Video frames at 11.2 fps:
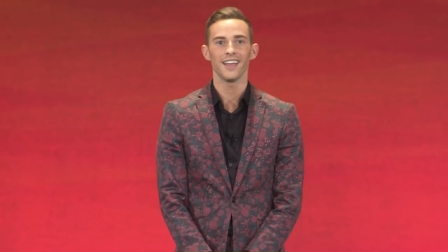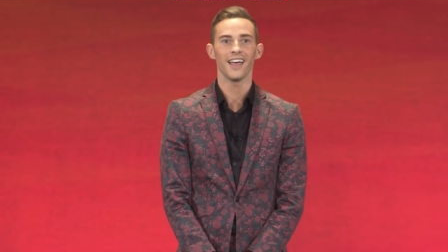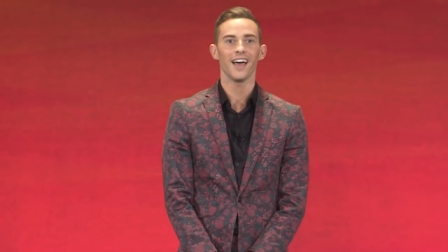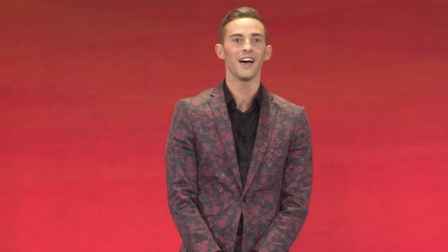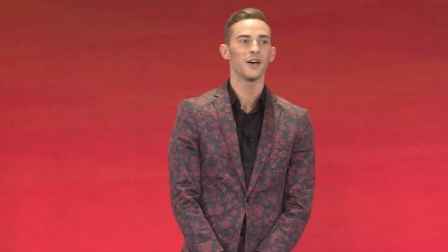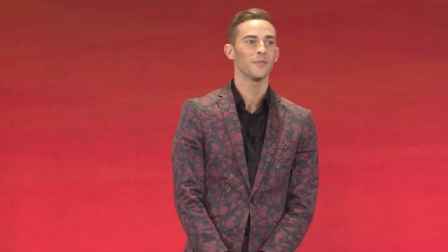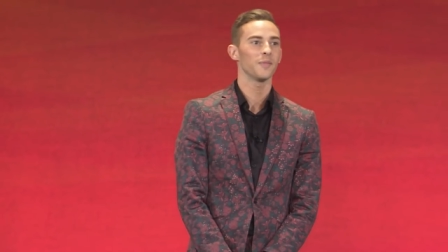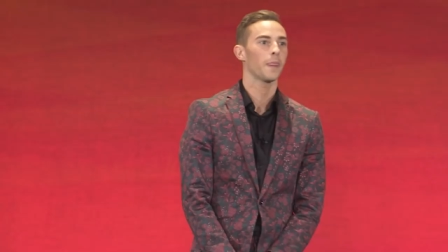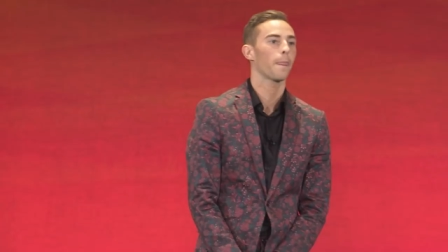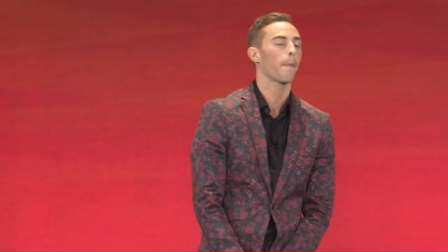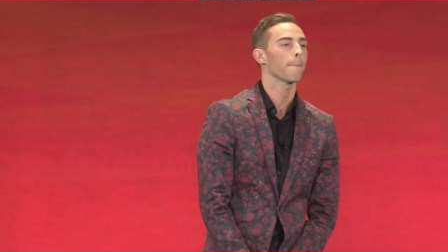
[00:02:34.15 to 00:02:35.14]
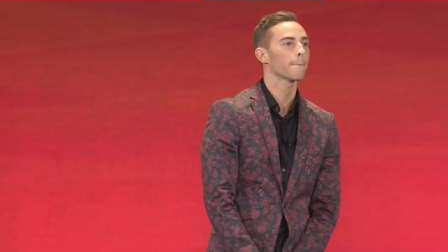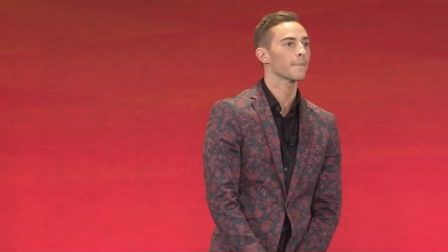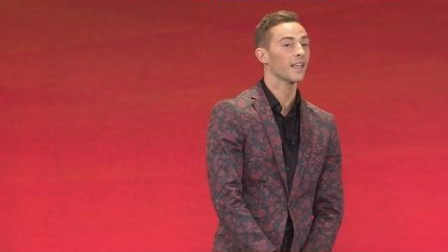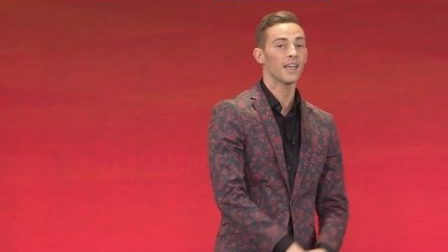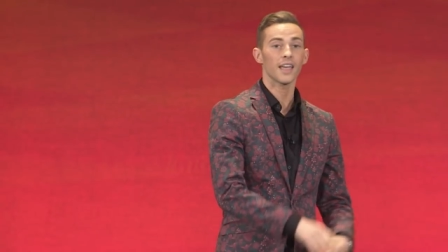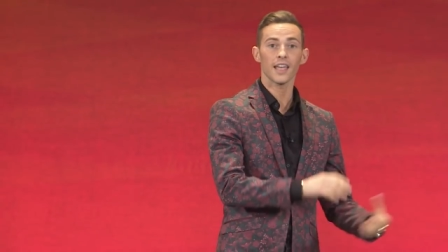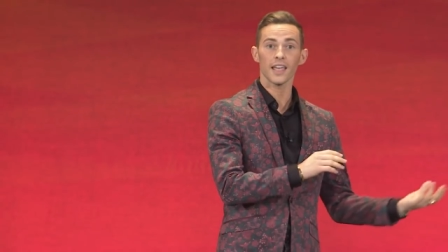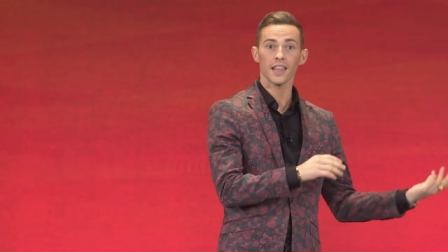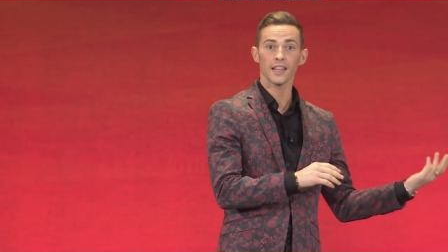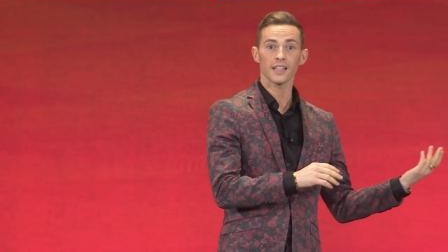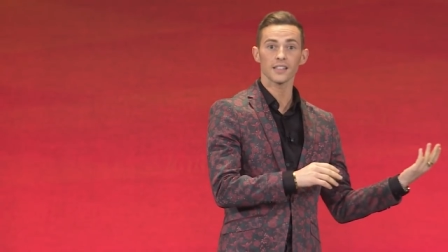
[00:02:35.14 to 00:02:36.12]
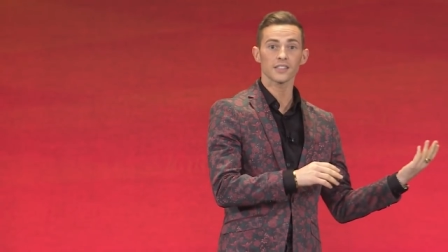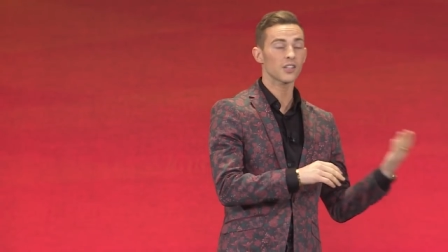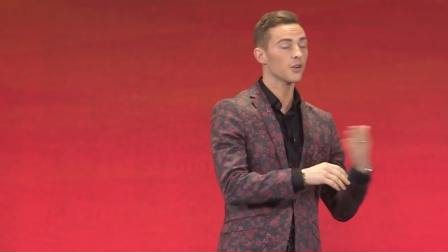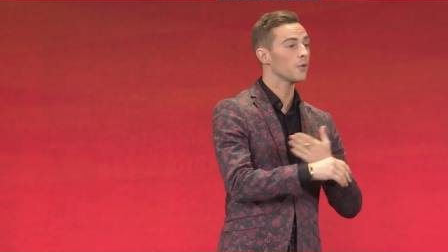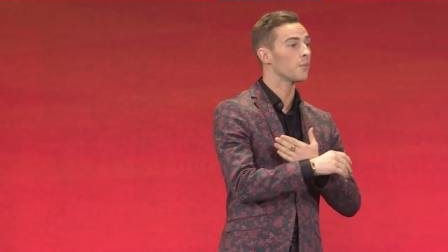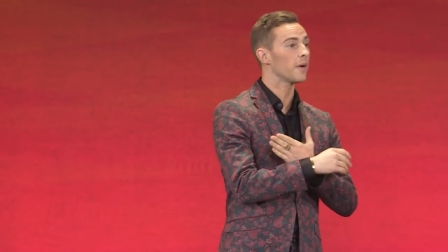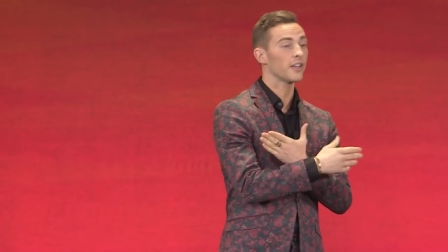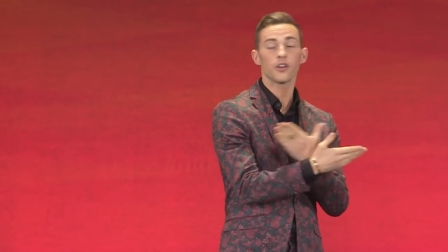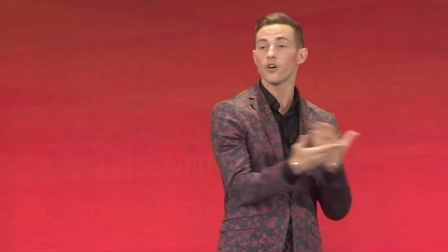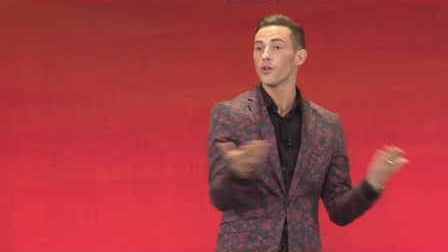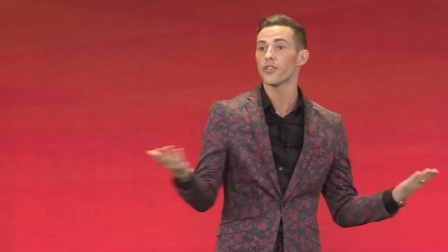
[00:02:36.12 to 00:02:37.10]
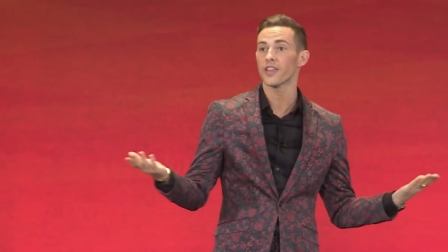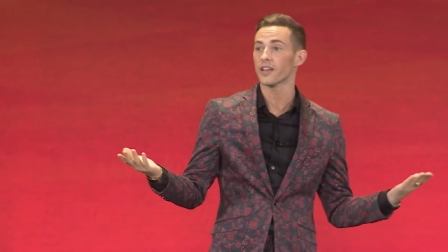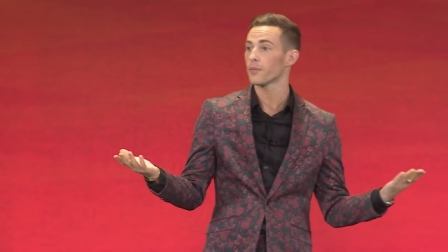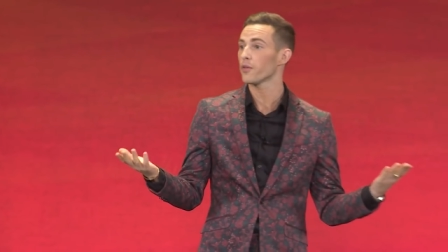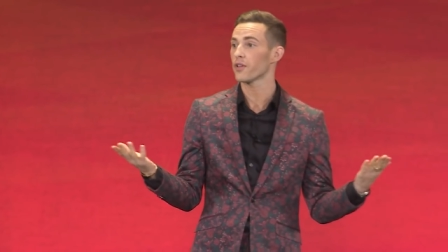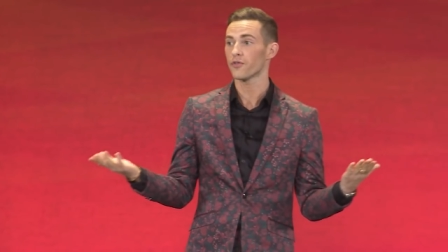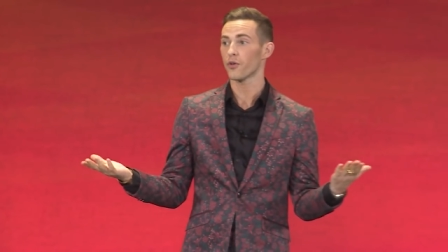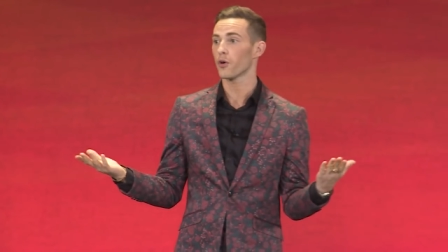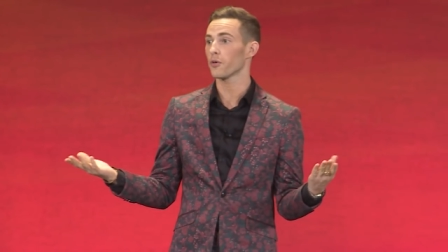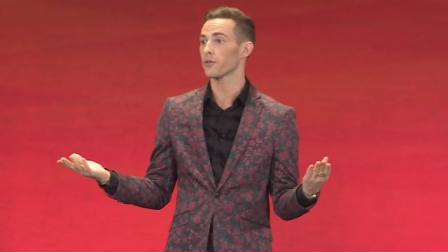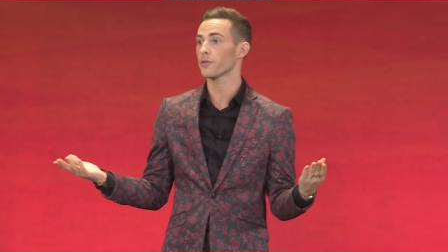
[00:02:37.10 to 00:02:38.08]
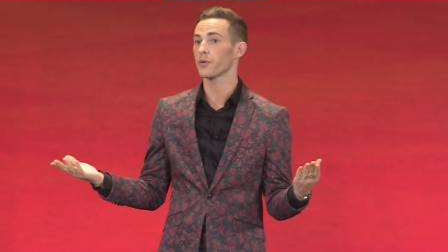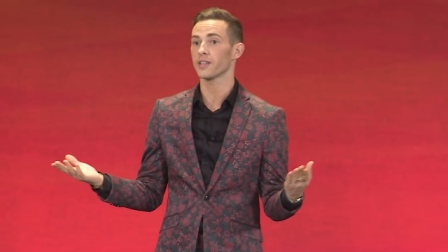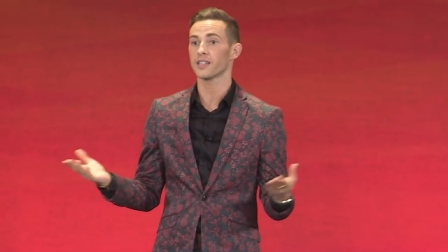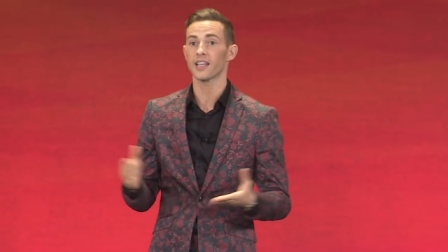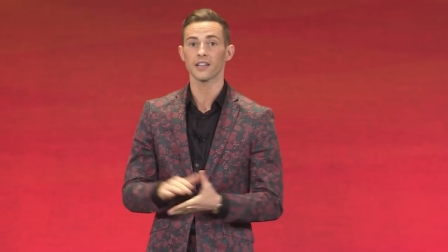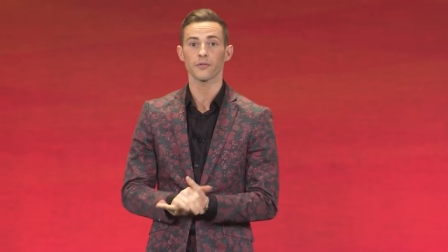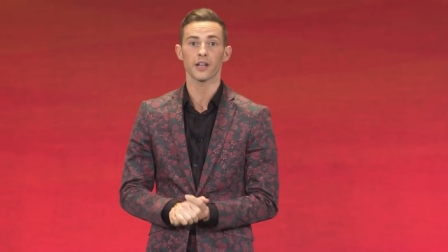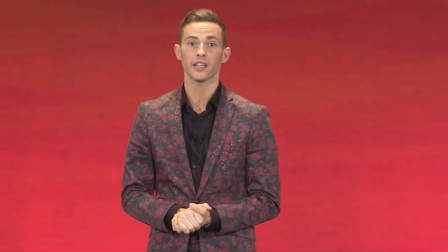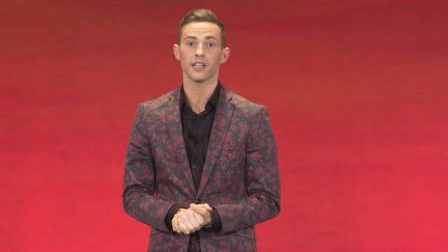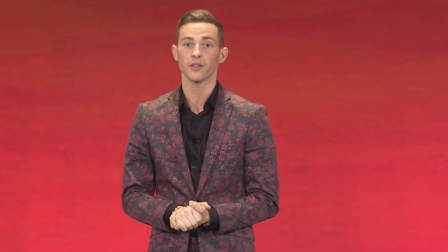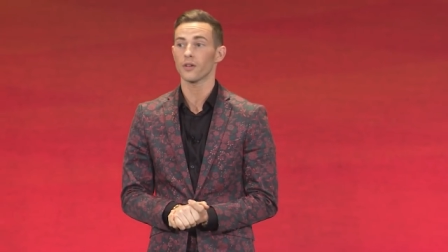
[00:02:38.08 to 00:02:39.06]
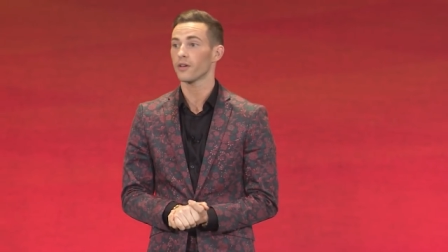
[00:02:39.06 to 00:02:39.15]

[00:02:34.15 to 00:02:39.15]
Um, so my goal then moving forward, with getting ready,